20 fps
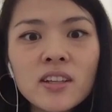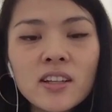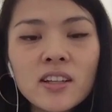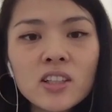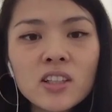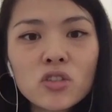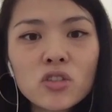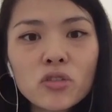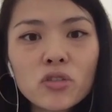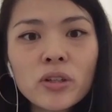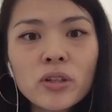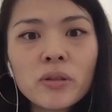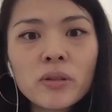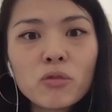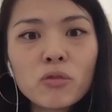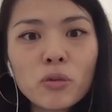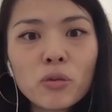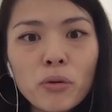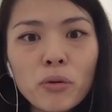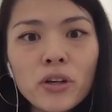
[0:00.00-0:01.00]
and
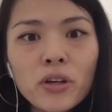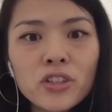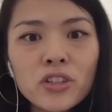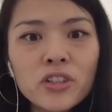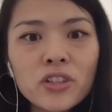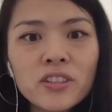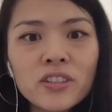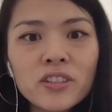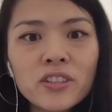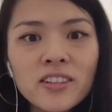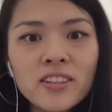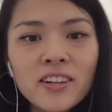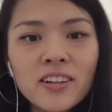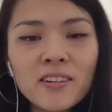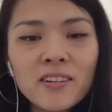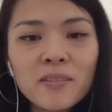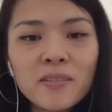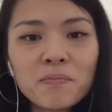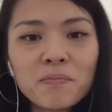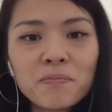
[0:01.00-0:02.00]
extreme repression
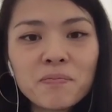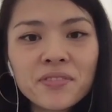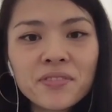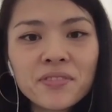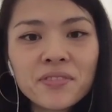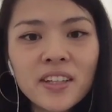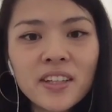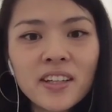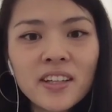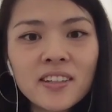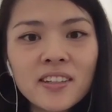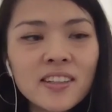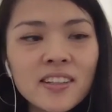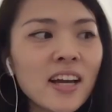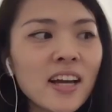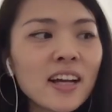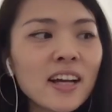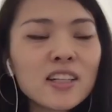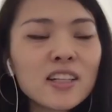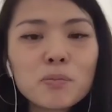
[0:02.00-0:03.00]
um,
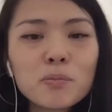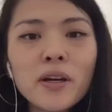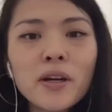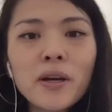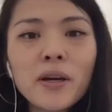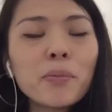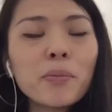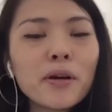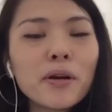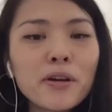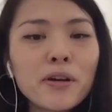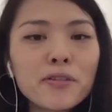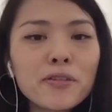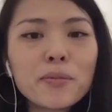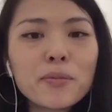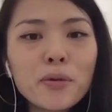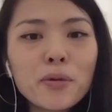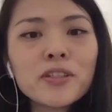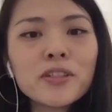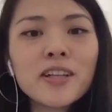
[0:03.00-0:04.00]
and, and tax by
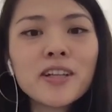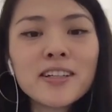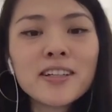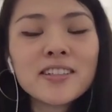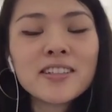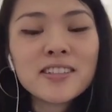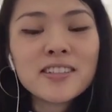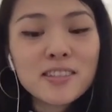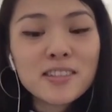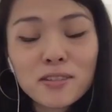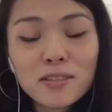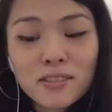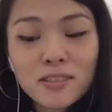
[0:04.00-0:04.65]
empire from all sides.